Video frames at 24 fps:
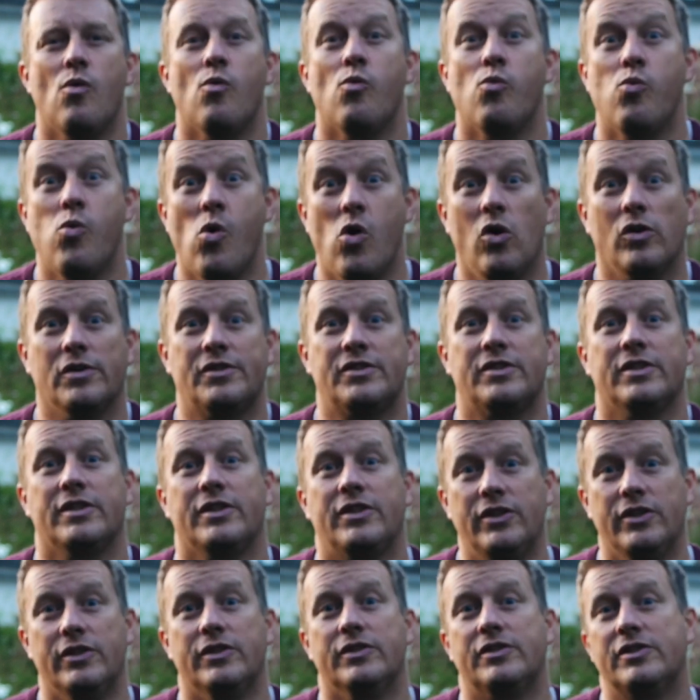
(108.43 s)
what
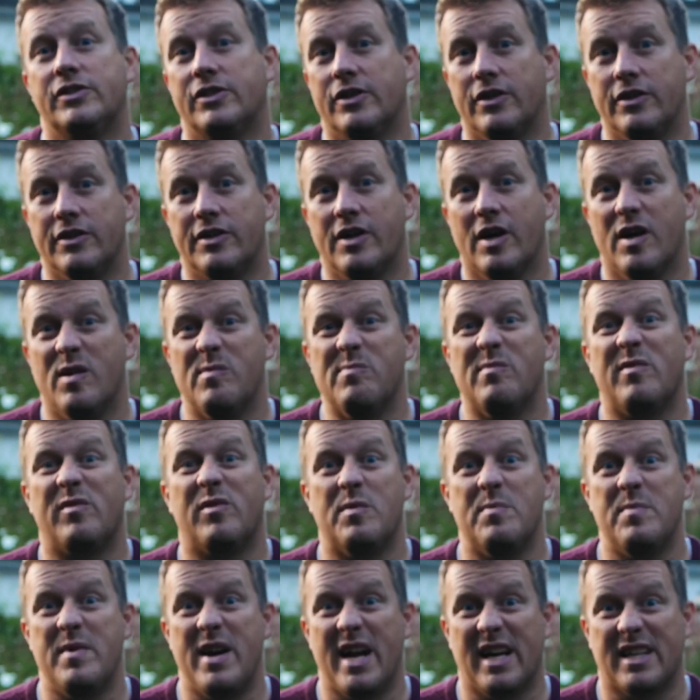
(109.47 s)
good can come
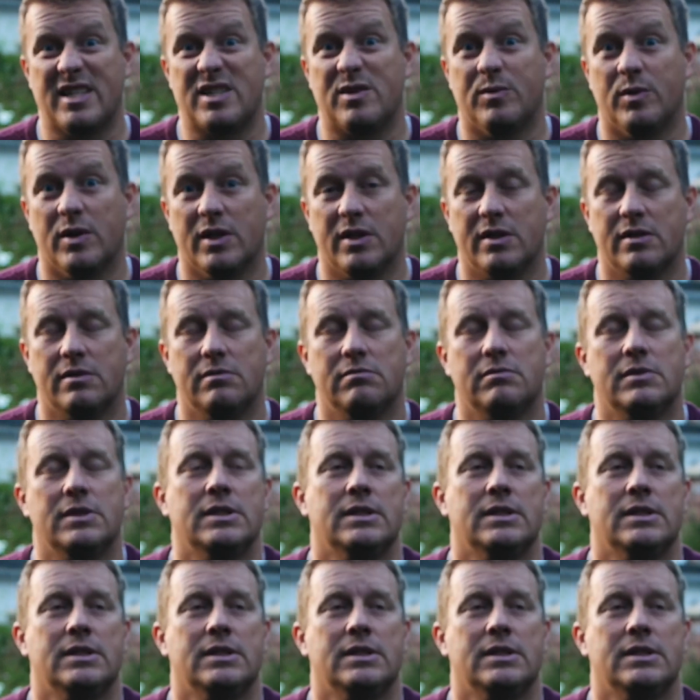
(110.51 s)
from Nazareth?